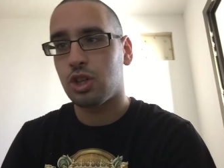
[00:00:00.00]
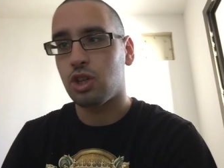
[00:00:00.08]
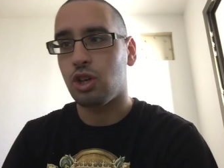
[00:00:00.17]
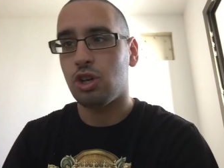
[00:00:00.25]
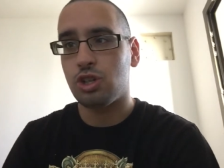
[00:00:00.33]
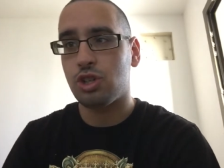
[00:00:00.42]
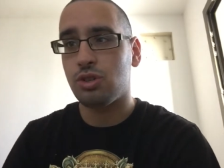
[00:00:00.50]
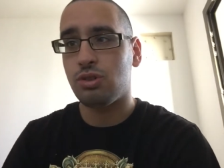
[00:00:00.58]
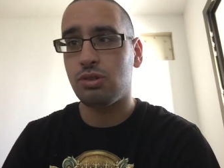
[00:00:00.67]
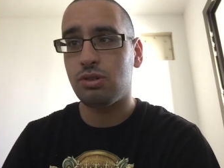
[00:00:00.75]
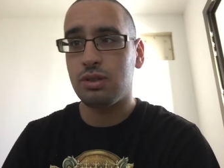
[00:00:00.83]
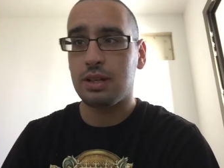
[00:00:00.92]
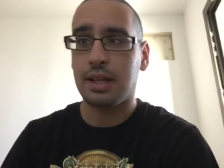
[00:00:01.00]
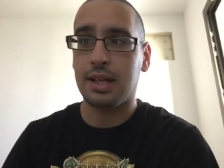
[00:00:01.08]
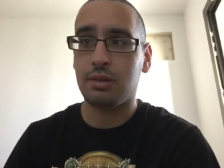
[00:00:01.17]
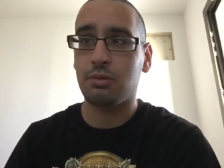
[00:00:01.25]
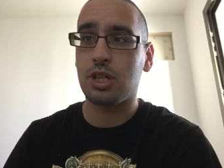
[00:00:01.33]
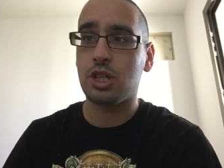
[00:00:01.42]
culture,
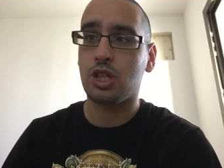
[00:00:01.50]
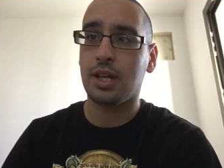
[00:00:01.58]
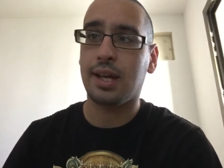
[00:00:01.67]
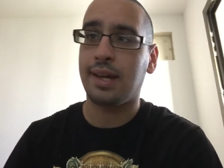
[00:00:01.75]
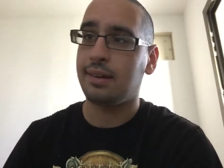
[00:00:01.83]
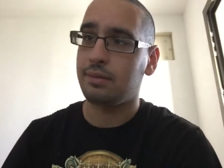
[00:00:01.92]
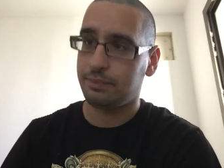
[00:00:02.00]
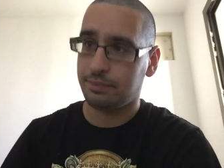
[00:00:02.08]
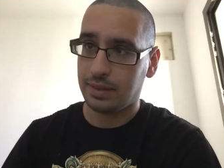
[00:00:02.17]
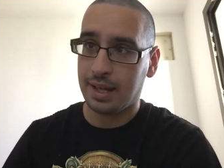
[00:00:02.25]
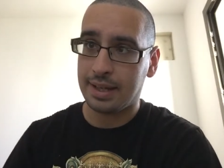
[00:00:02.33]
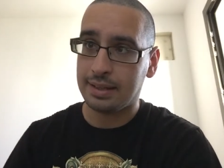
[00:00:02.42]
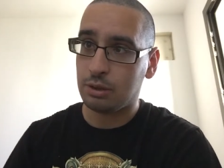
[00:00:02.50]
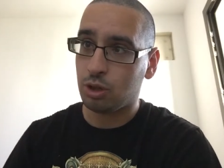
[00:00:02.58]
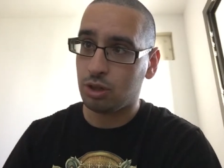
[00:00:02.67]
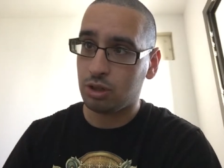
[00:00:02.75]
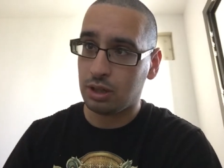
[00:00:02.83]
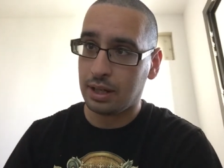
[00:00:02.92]
language, and,
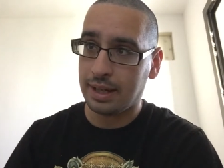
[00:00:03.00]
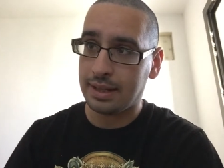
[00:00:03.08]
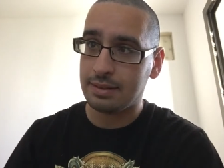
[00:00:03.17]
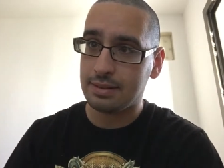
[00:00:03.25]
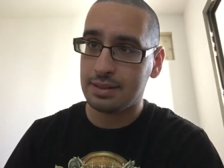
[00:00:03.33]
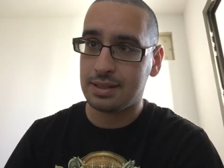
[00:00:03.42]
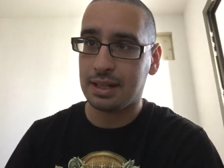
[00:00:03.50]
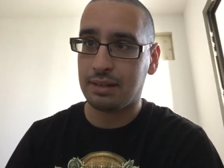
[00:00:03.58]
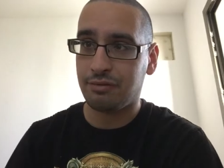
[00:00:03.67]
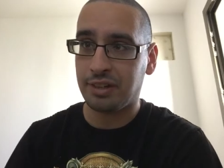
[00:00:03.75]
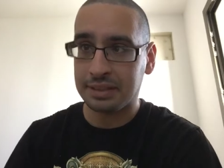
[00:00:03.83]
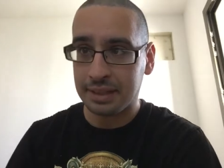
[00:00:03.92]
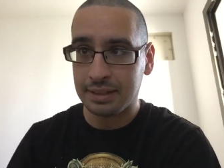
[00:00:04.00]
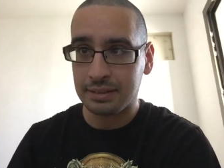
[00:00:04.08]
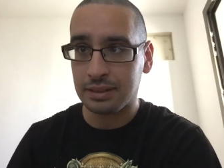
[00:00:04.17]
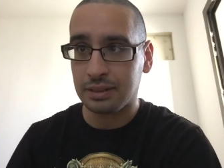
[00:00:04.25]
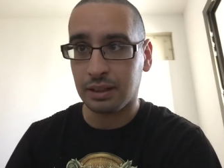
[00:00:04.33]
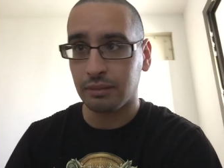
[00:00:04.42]
and
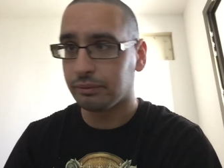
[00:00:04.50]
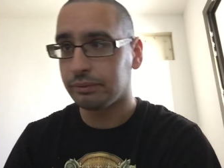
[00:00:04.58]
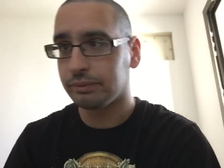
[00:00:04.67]
self-identity.